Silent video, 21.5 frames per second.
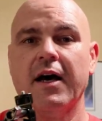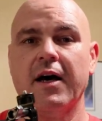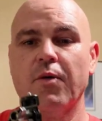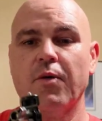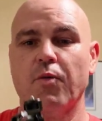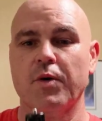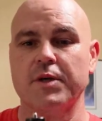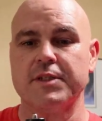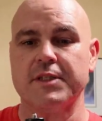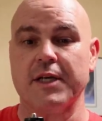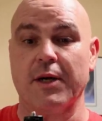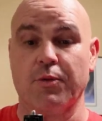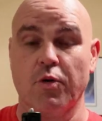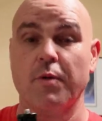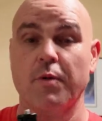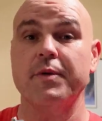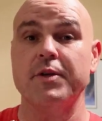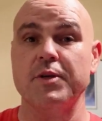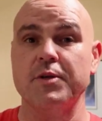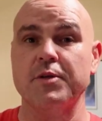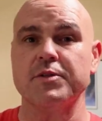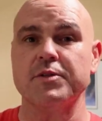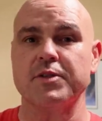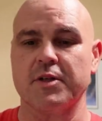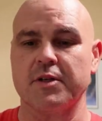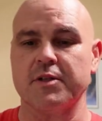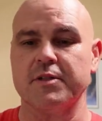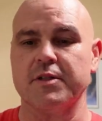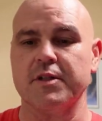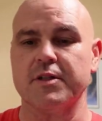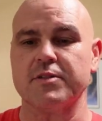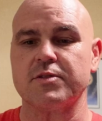which I will be using
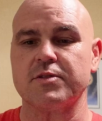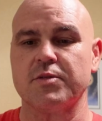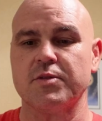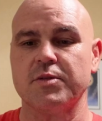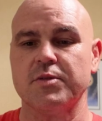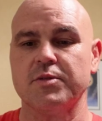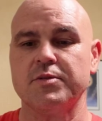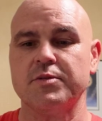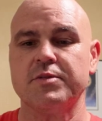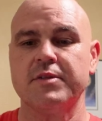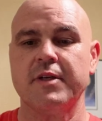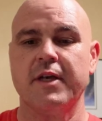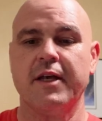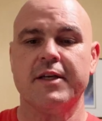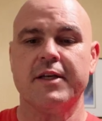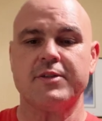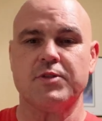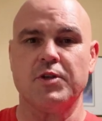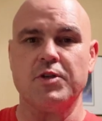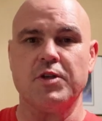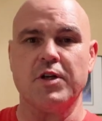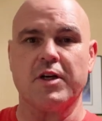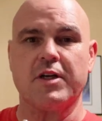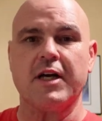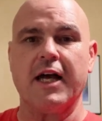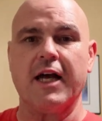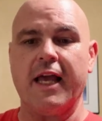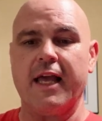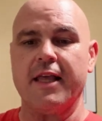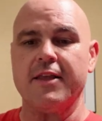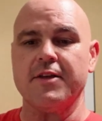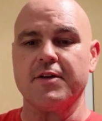on this cruise. So your
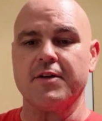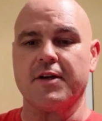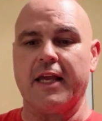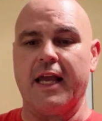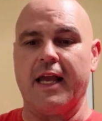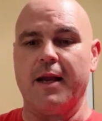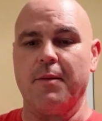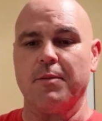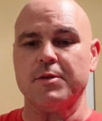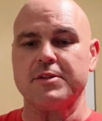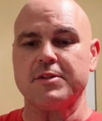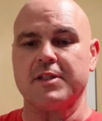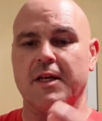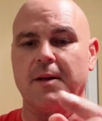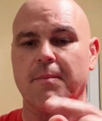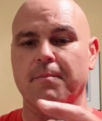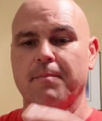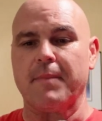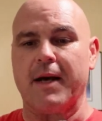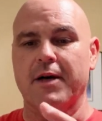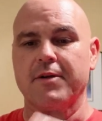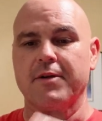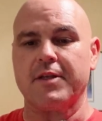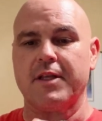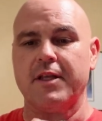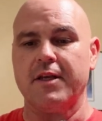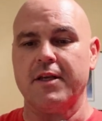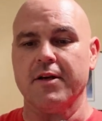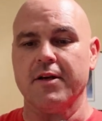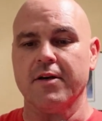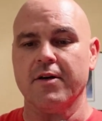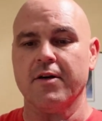camera is going to mount
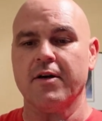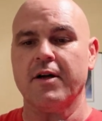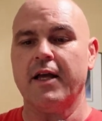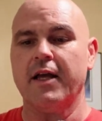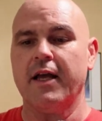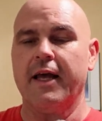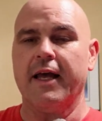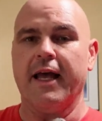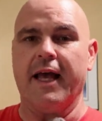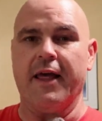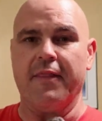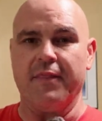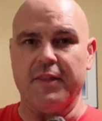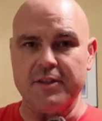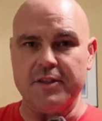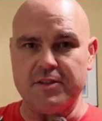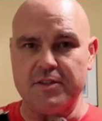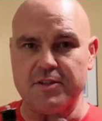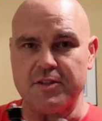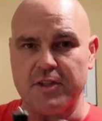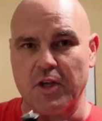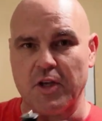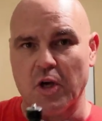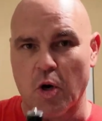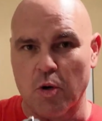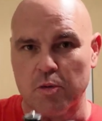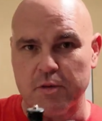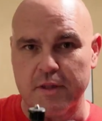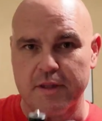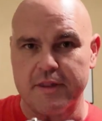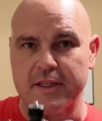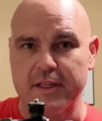here, and this is the
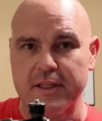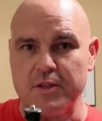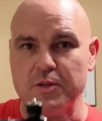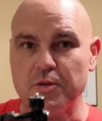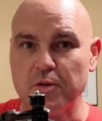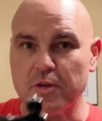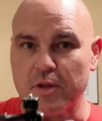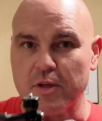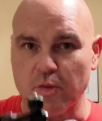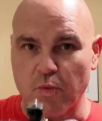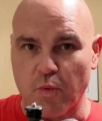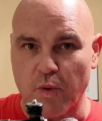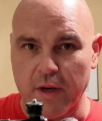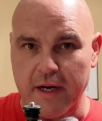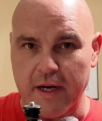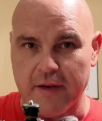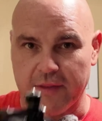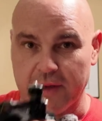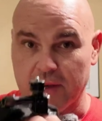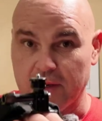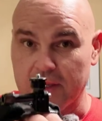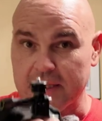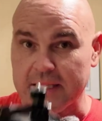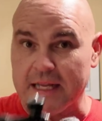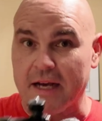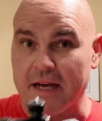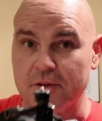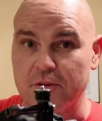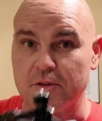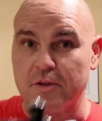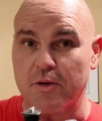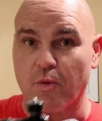only thing you can wear. They'll
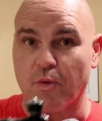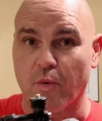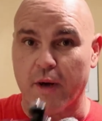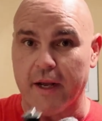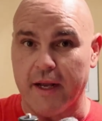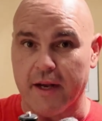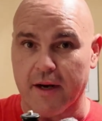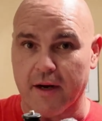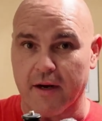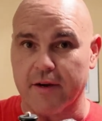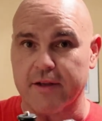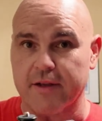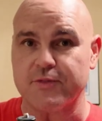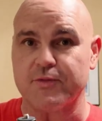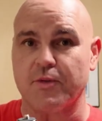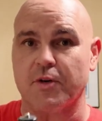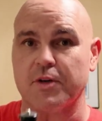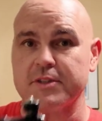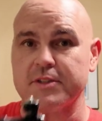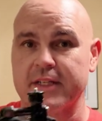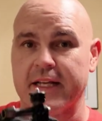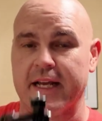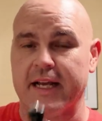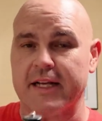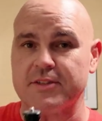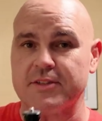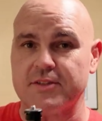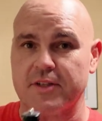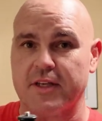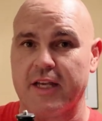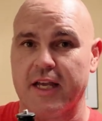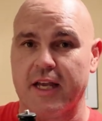allow you to wear as far as an
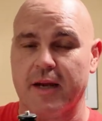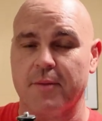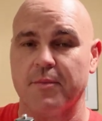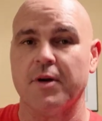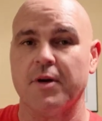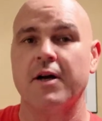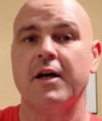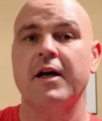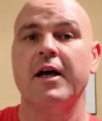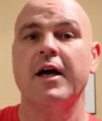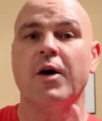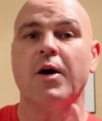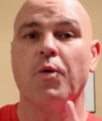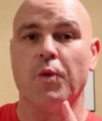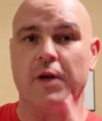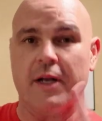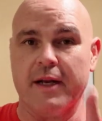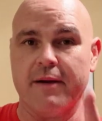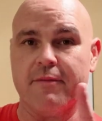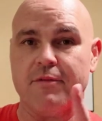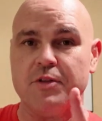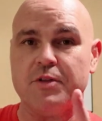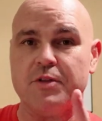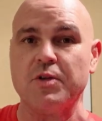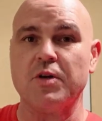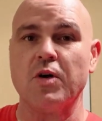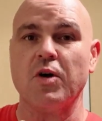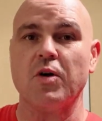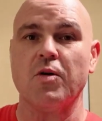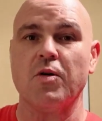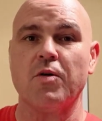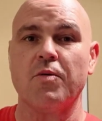action camera whenever you
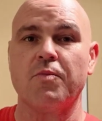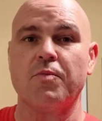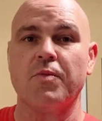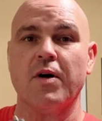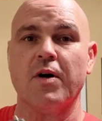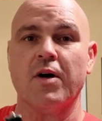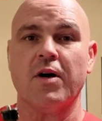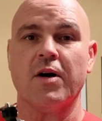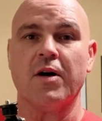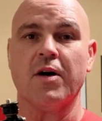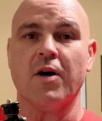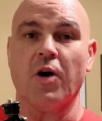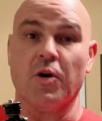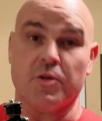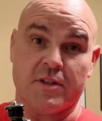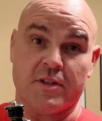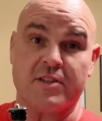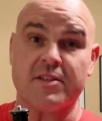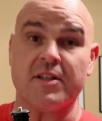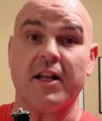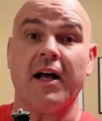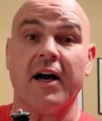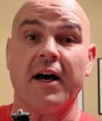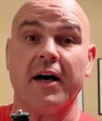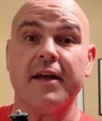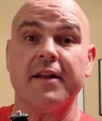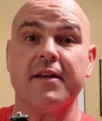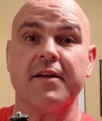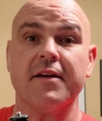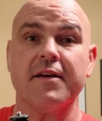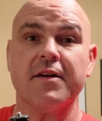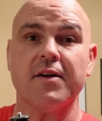go on the
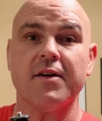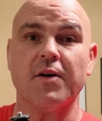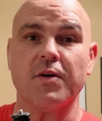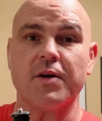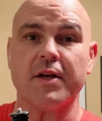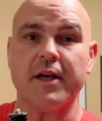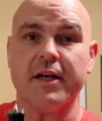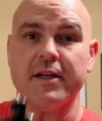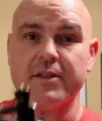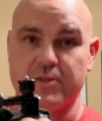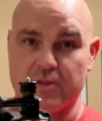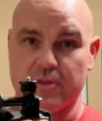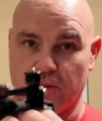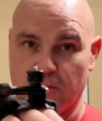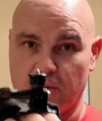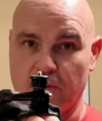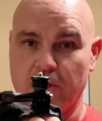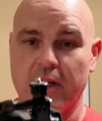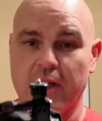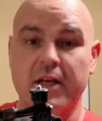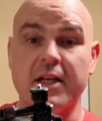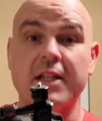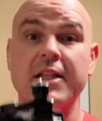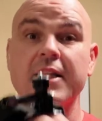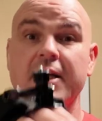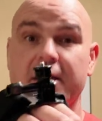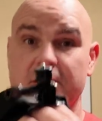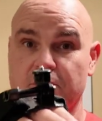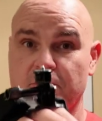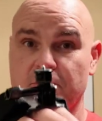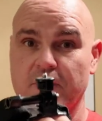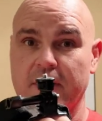slide. Okay, so
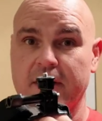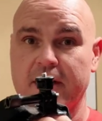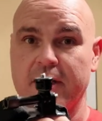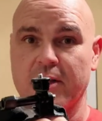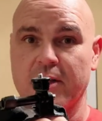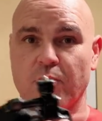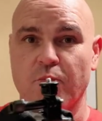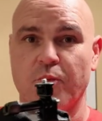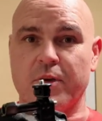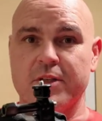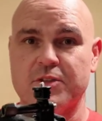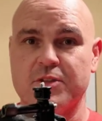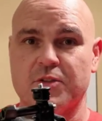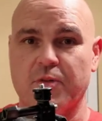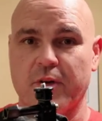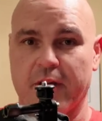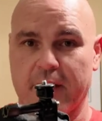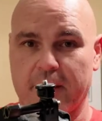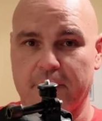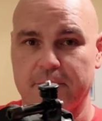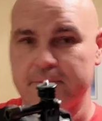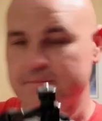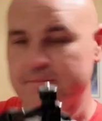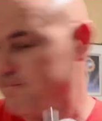clutch right here, wrist strap.